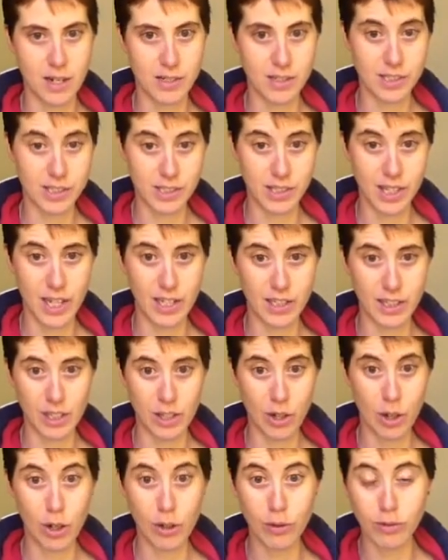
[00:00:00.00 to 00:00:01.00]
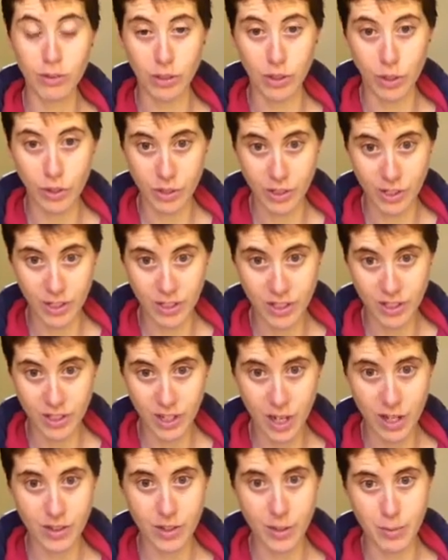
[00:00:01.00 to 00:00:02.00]
slightly overloaded
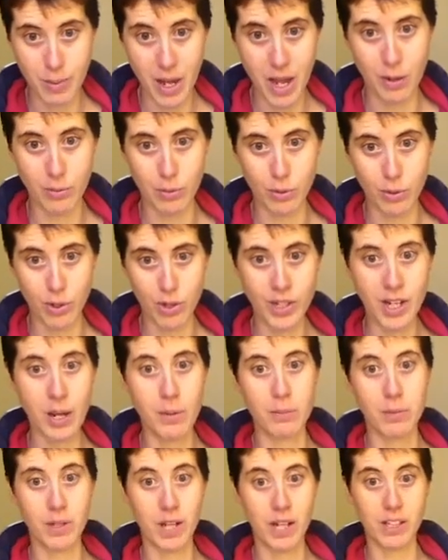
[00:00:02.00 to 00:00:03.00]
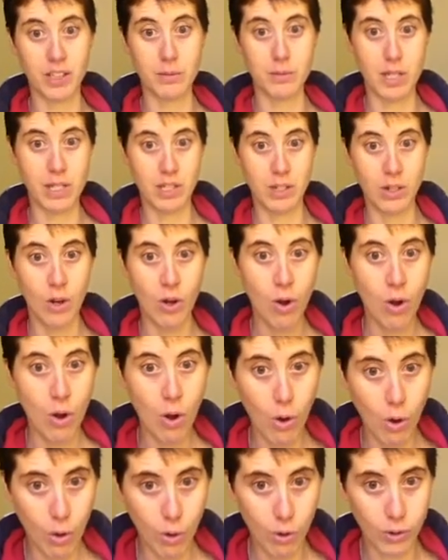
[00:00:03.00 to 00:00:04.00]
the power board and plugged them in
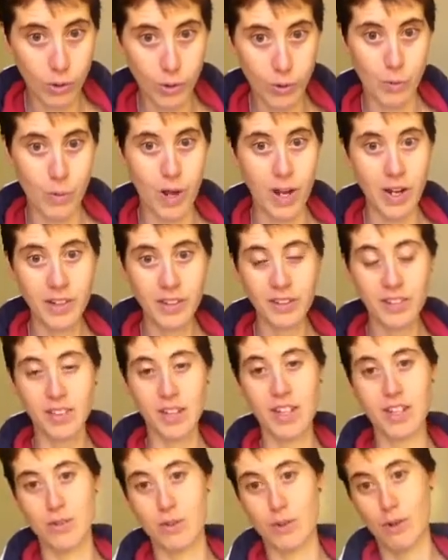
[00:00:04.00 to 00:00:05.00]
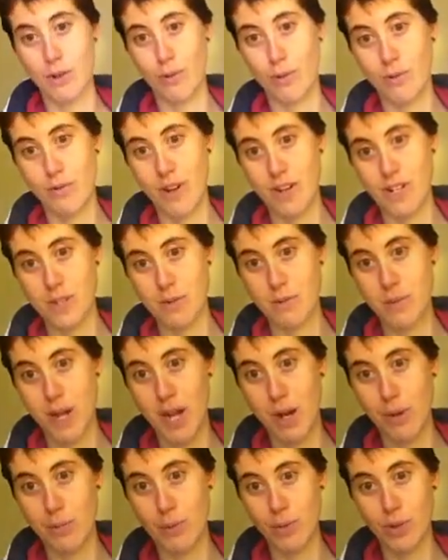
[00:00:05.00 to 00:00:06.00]
all at once into an old-fashioned
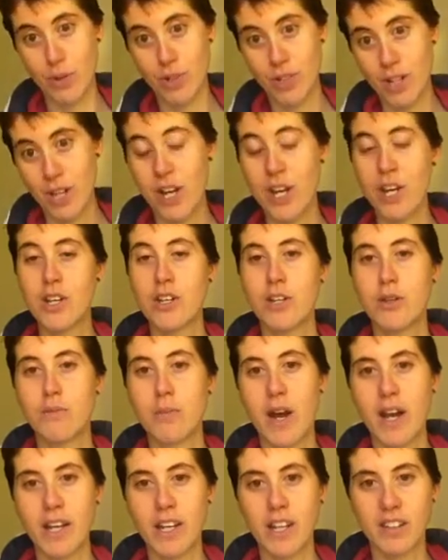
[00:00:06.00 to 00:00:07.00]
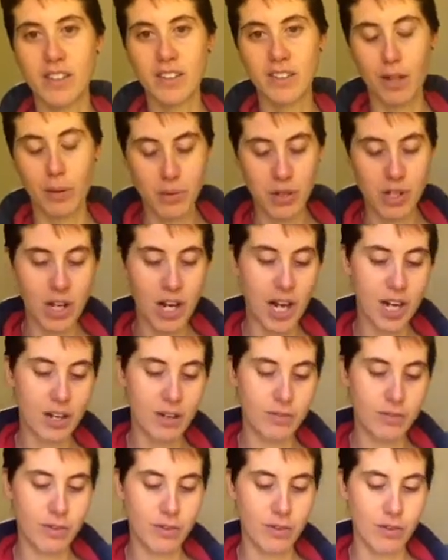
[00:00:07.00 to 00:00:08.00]
power board, you might get some kind
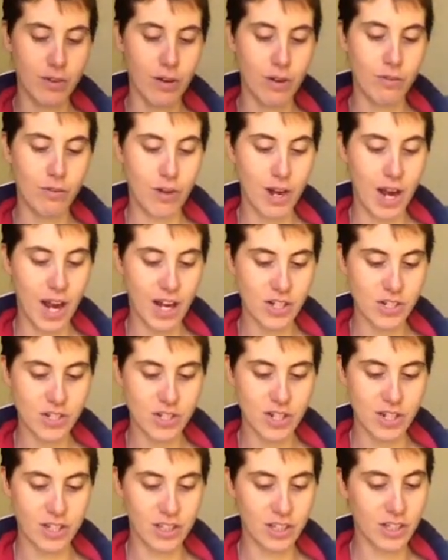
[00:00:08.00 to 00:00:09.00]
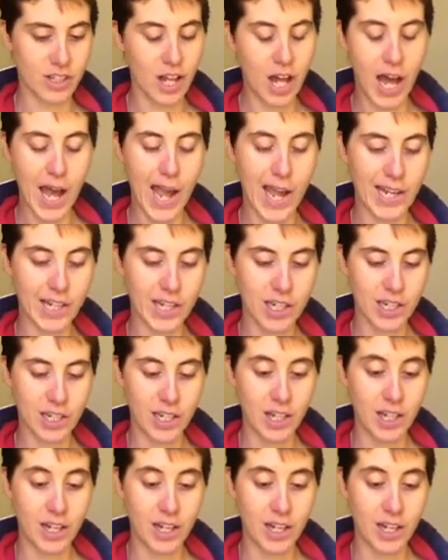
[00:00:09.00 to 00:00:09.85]
of reaction like